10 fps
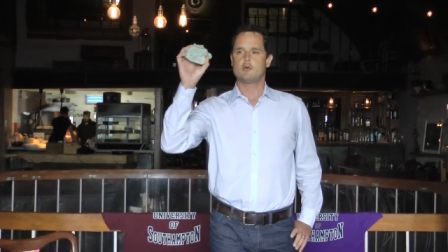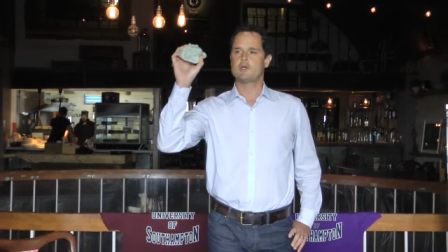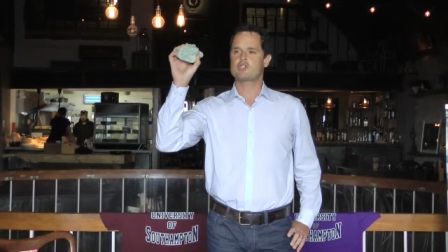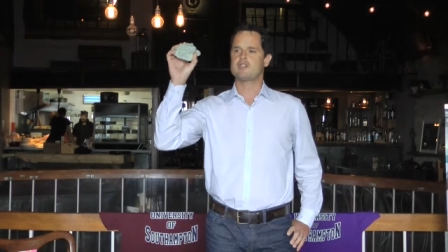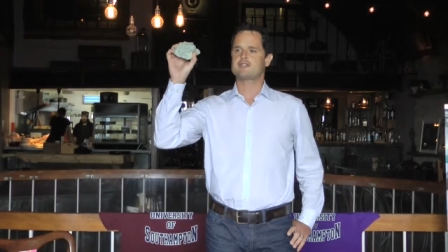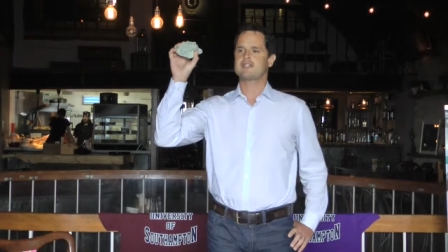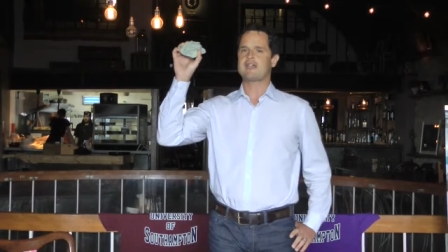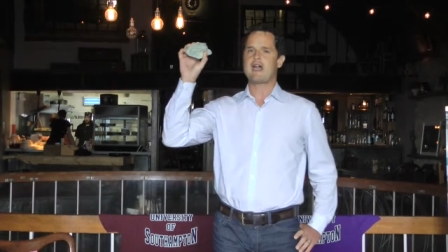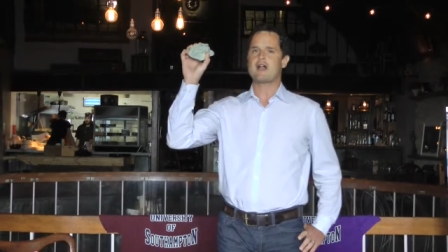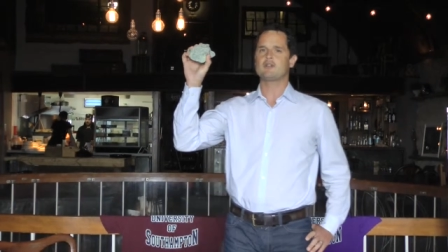which is a
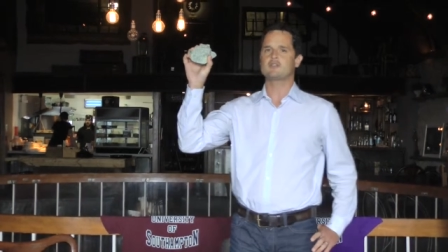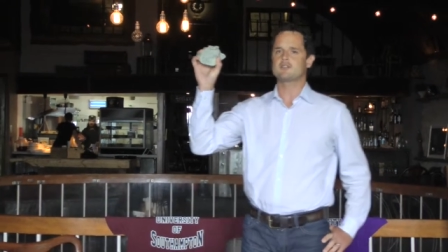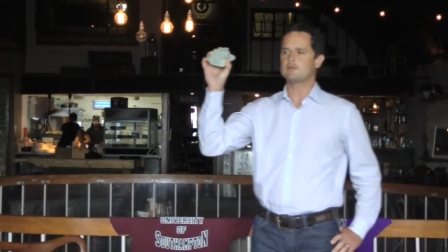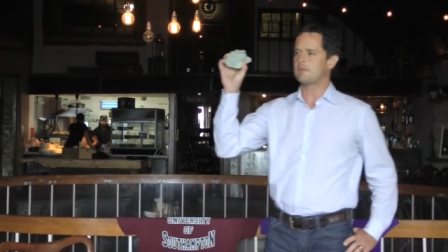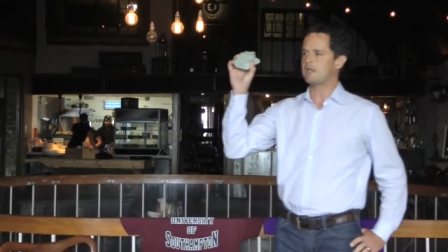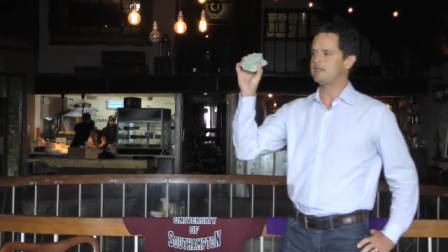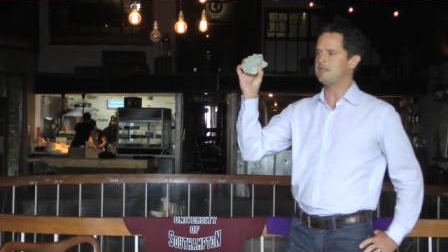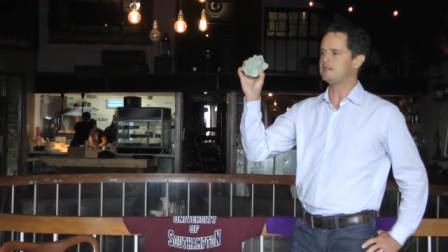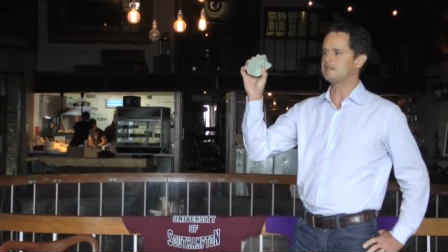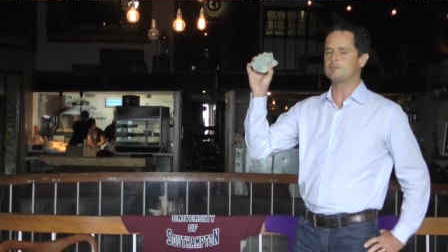calcium,
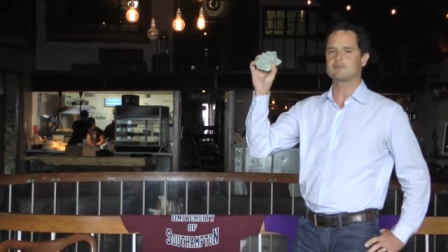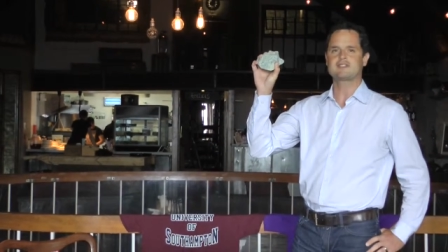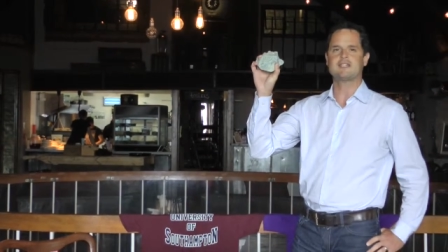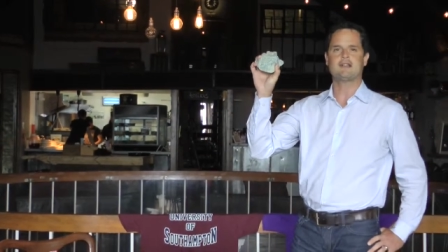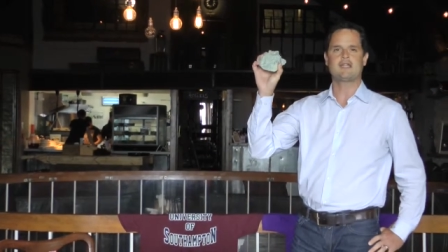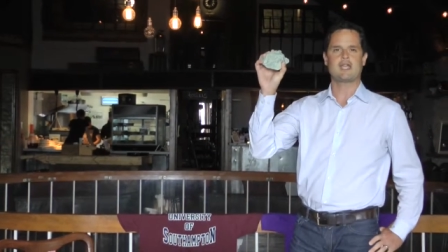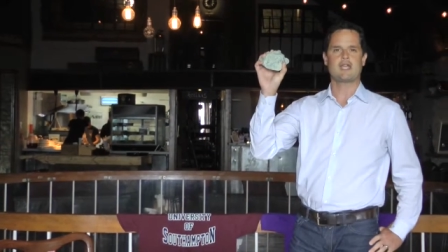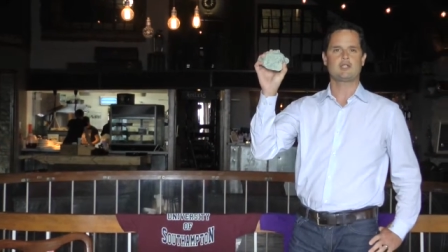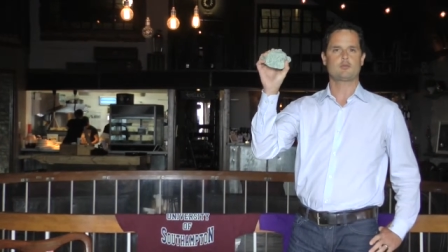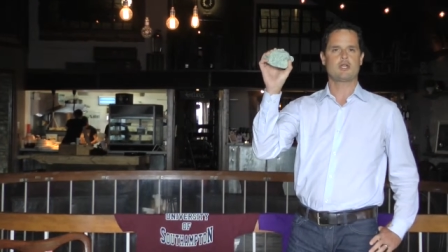magnesium,
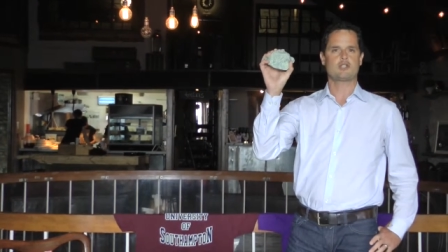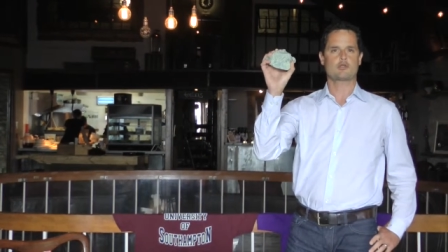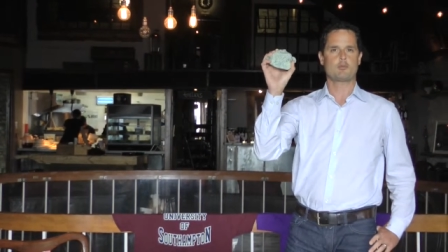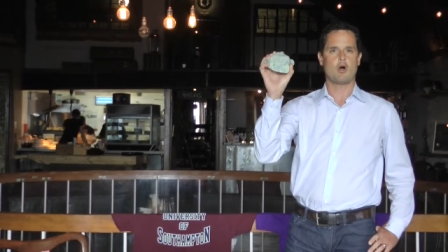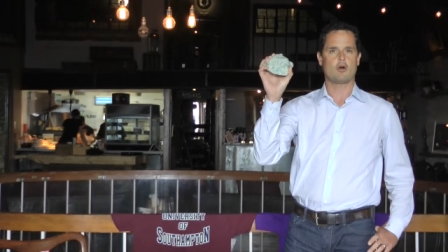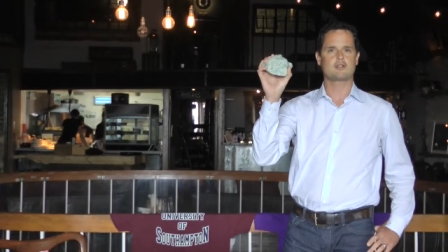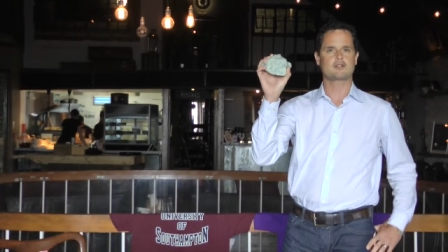silicate-rich rock.